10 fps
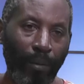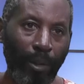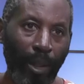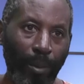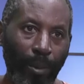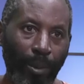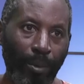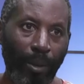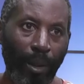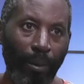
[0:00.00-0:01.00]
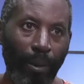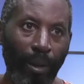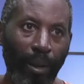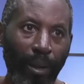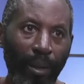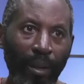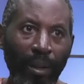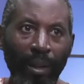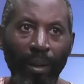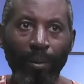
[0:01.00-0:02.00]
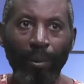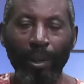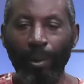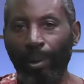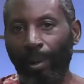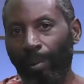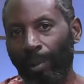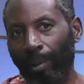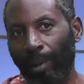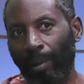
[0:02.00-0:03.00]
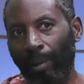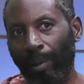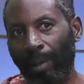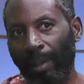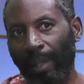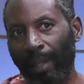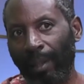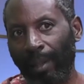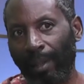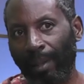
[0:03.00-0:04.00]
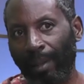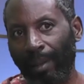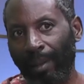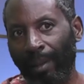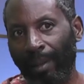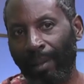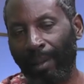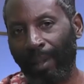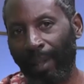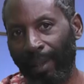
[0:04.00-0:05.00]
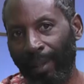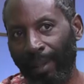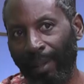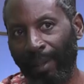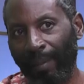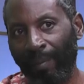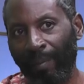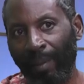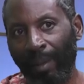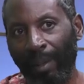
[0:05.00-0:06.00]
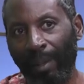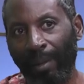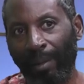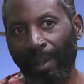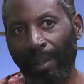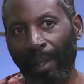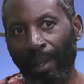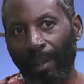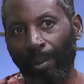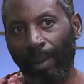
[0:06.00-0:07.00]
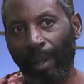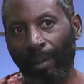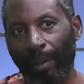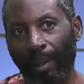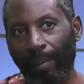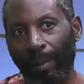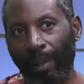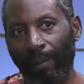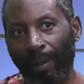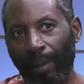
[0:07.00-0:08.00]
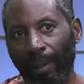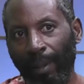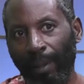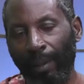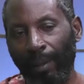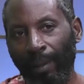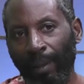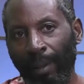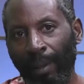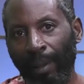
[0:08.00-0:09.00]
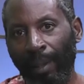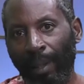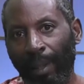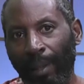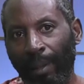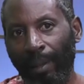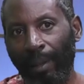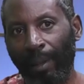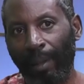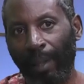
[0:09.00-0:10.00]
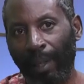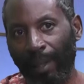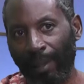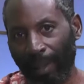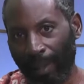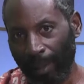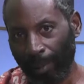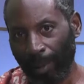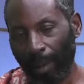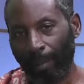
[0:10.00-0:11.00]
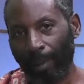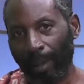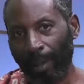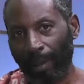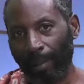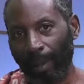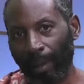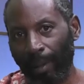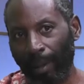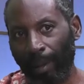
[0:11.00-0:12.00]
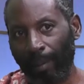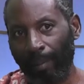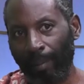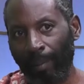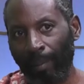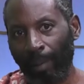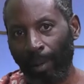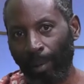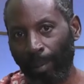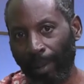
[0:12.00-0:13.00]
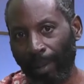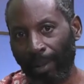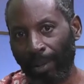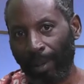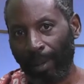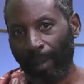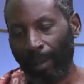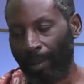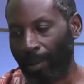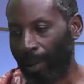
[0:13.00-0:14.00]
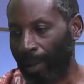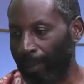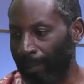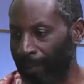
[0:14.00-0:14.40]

of tribes which were what you would call stateless societies. These are societies without a specific leader. And the clans again would come together to make um, group decisions about the tribe.